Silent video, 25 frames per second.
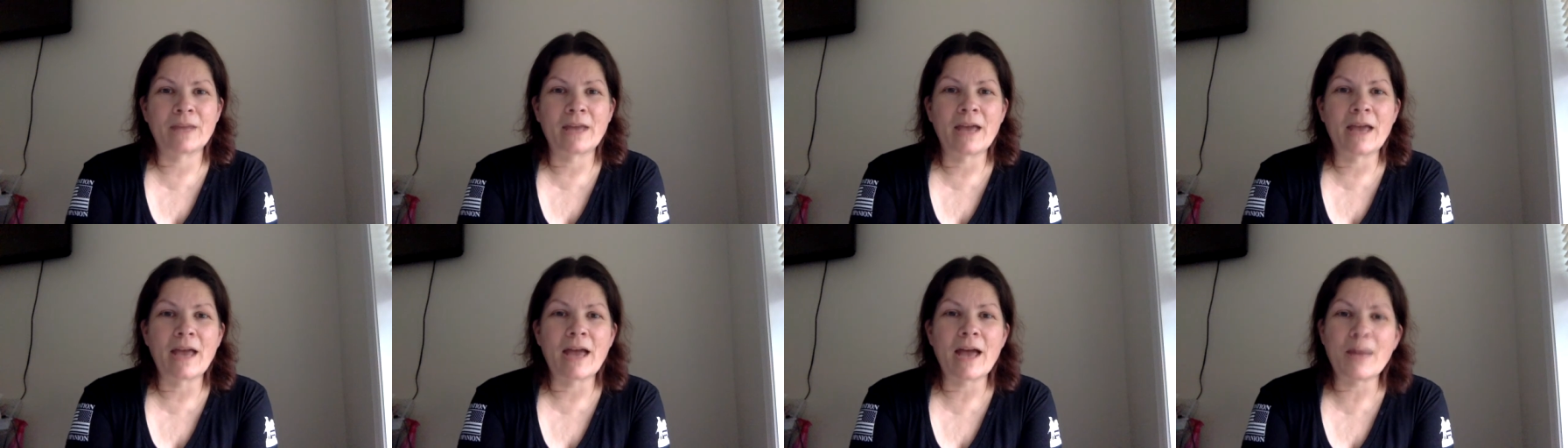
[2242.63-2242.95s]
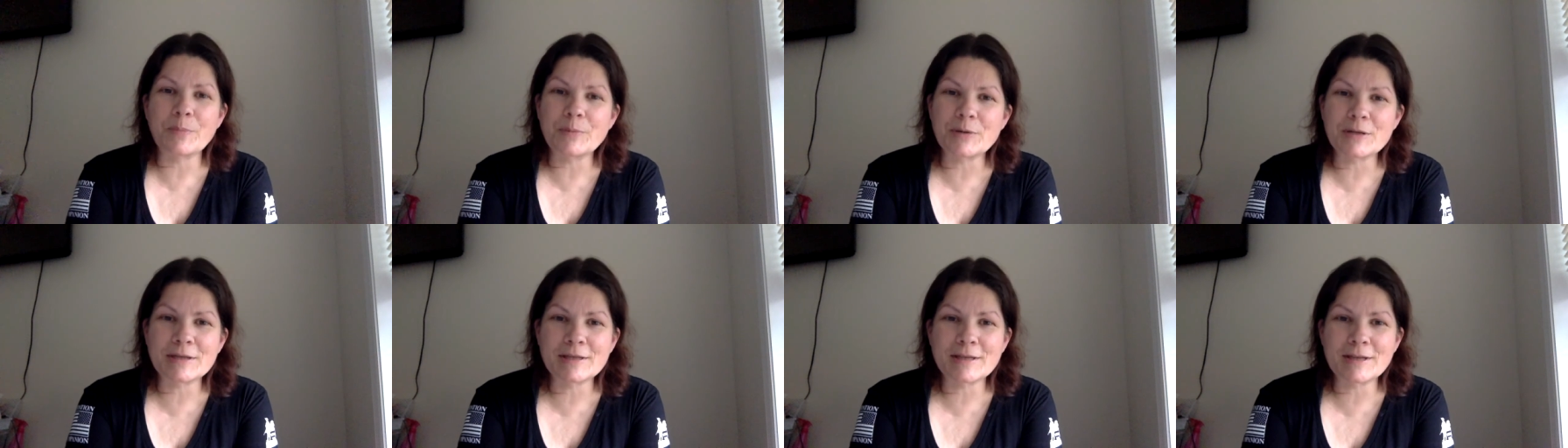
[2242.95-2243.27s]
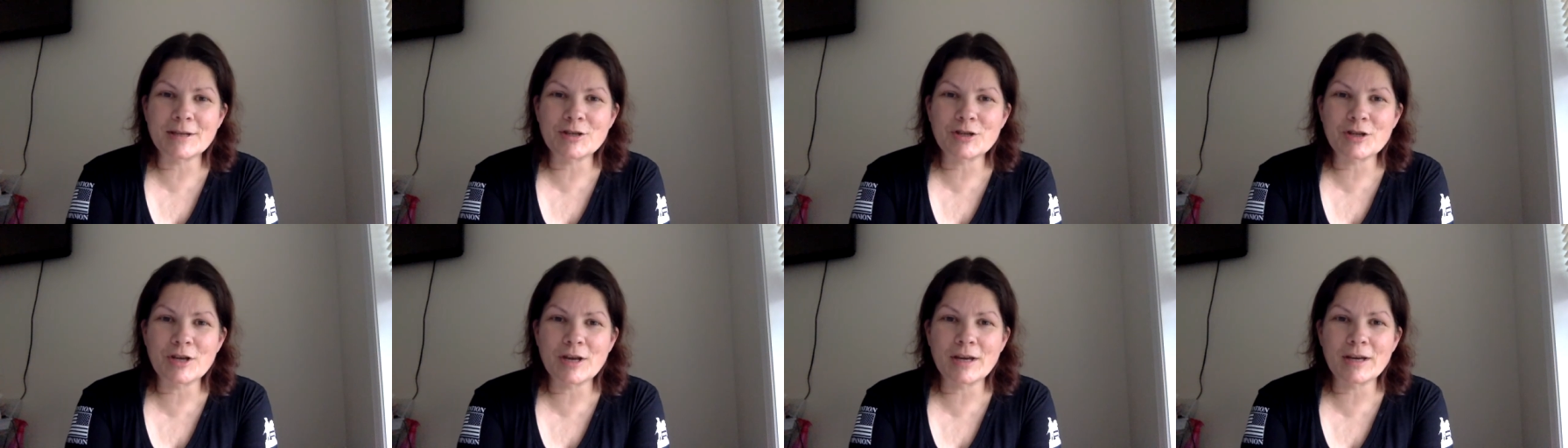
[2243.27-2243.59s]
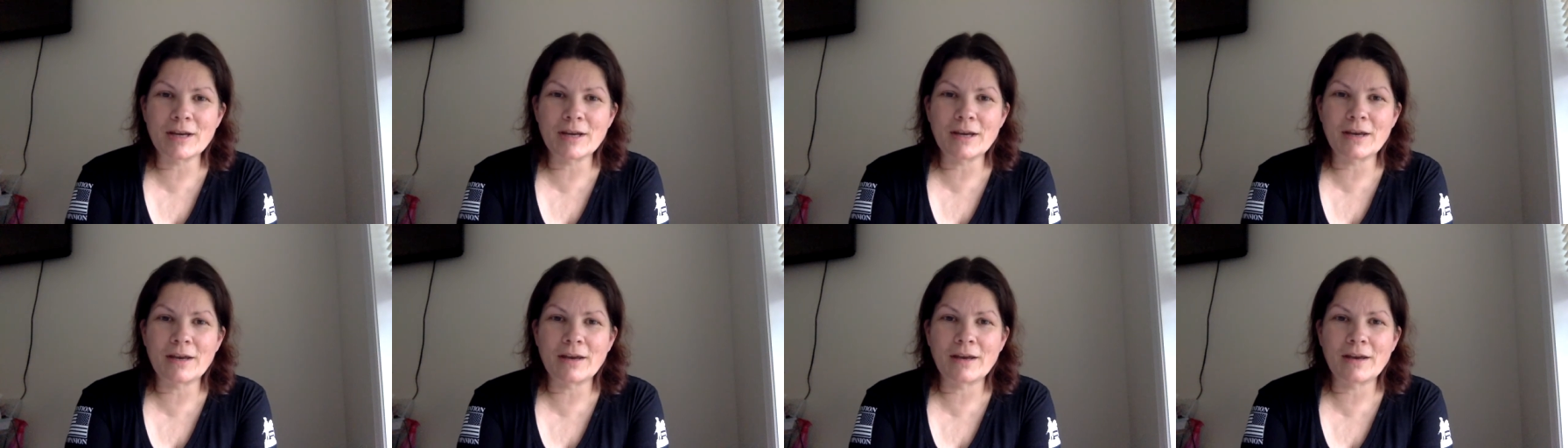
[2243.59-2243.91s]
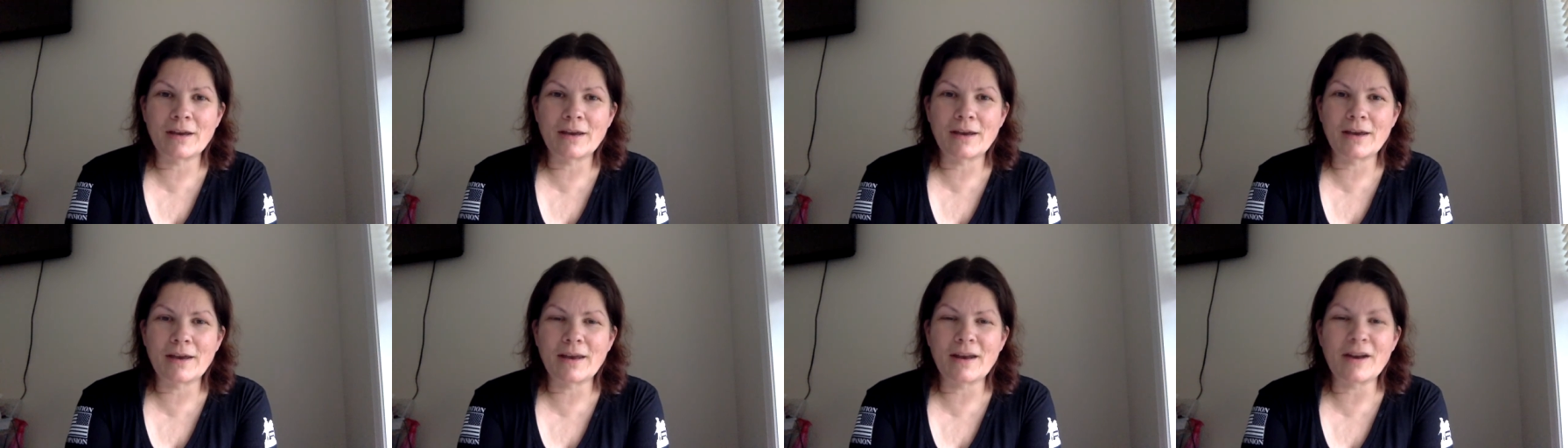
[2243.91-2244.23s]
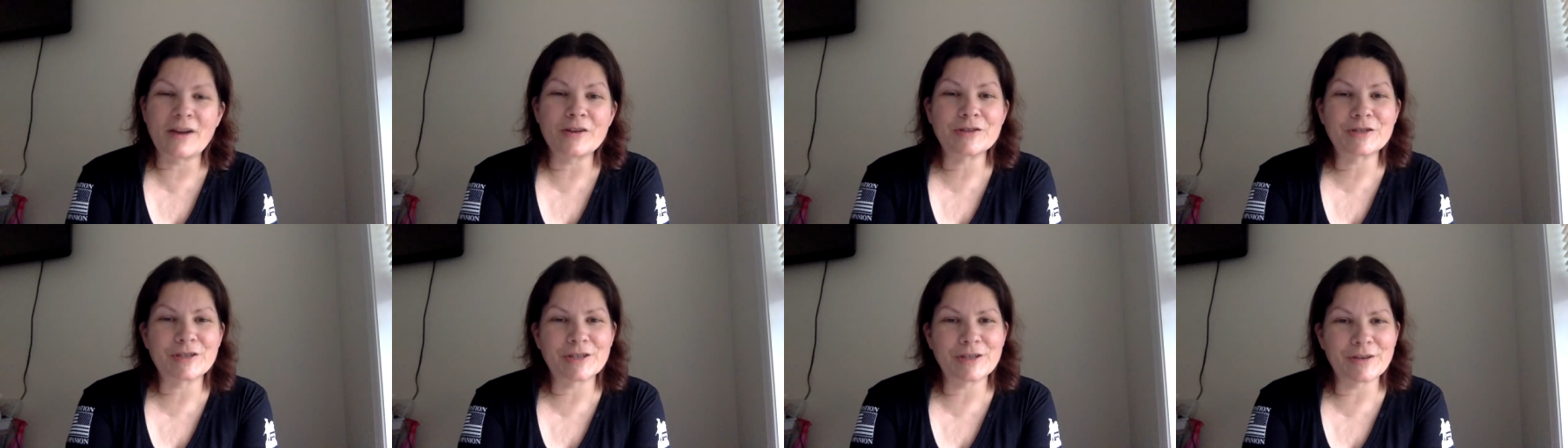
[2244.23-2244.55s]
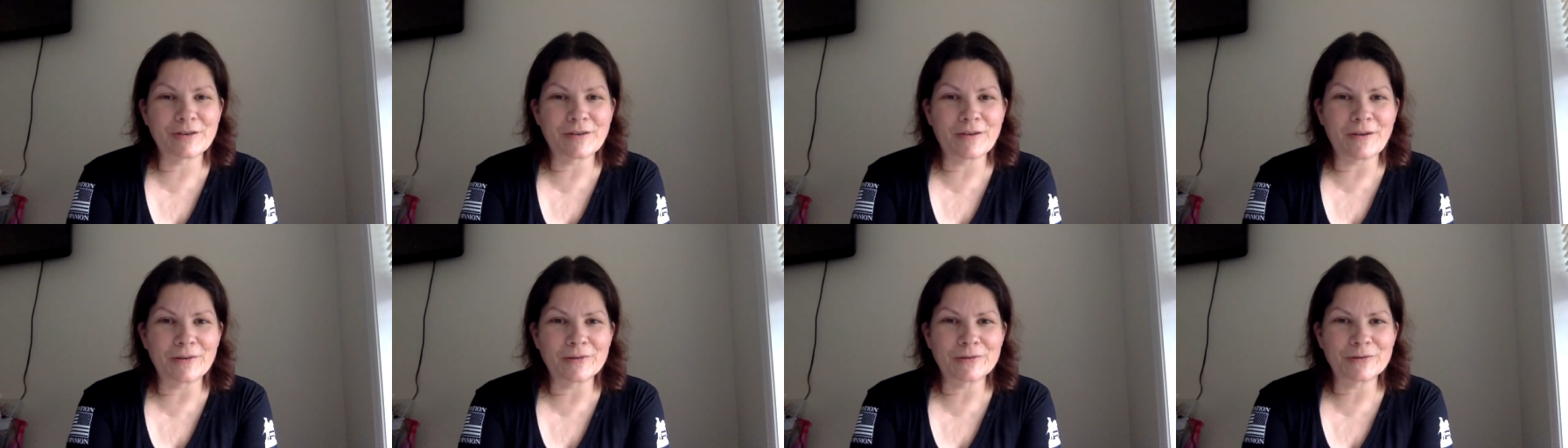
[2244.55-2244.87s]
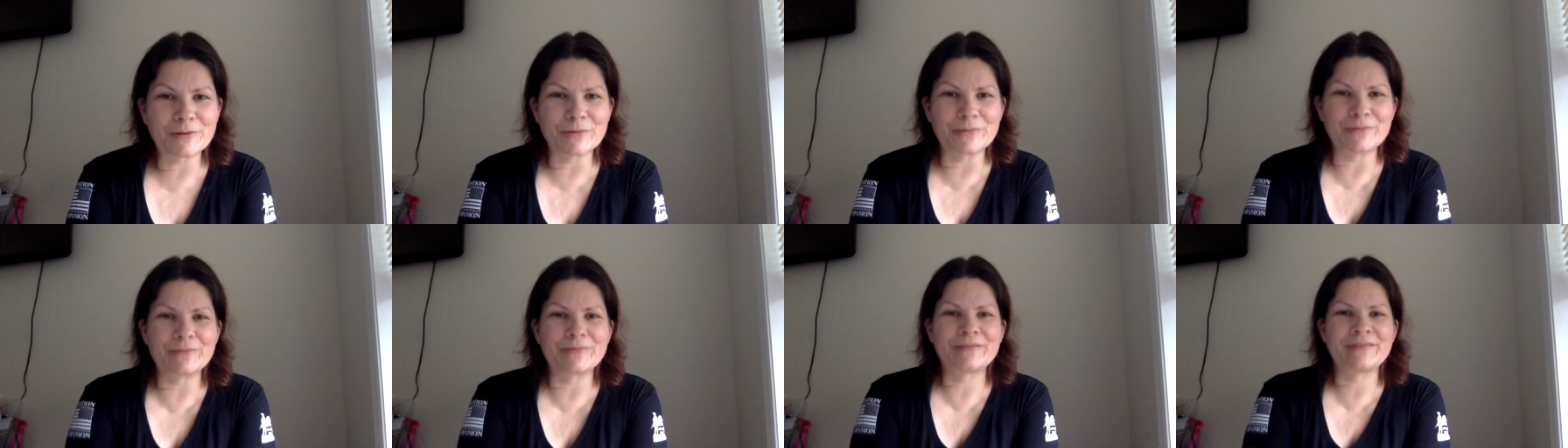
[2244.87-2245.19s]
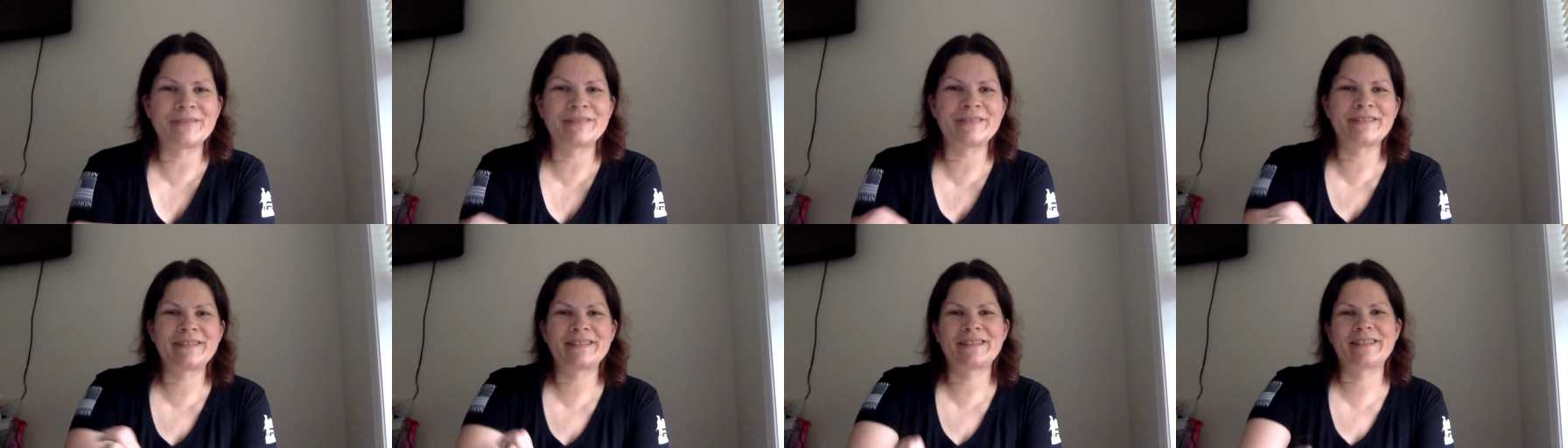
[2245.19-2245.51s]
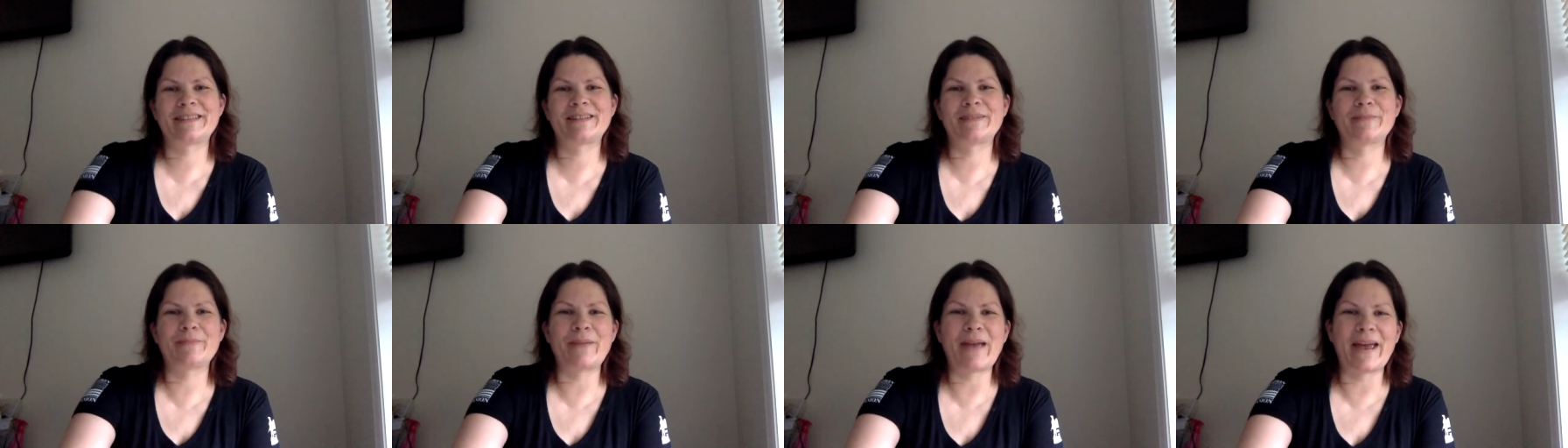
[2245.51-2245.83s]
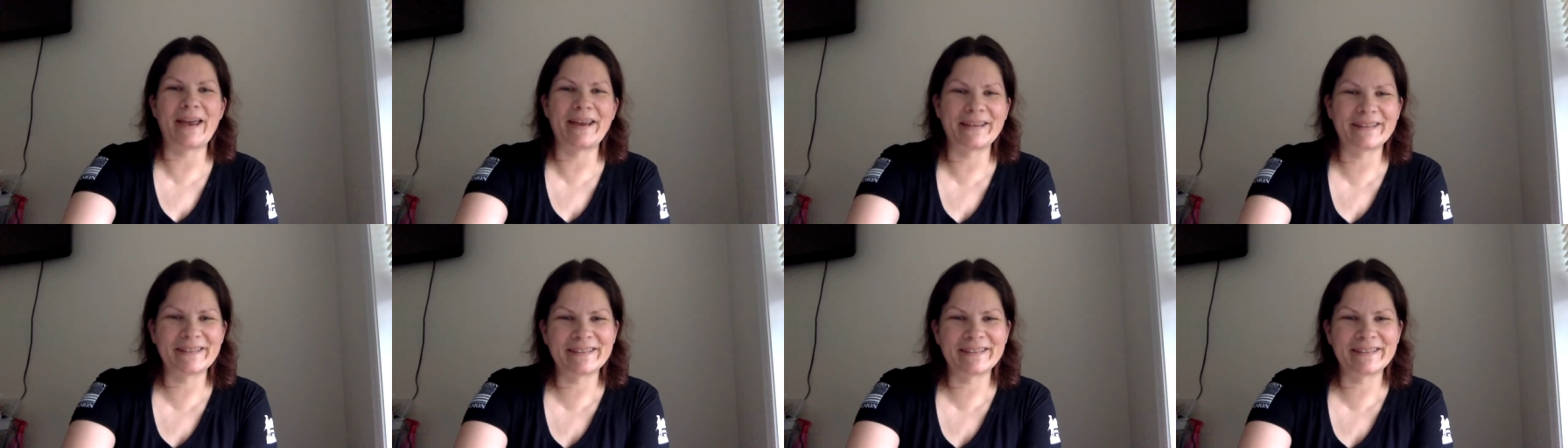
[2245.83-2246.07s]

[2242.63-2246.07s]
Happy stitching, and I'll see you all soon. Bye.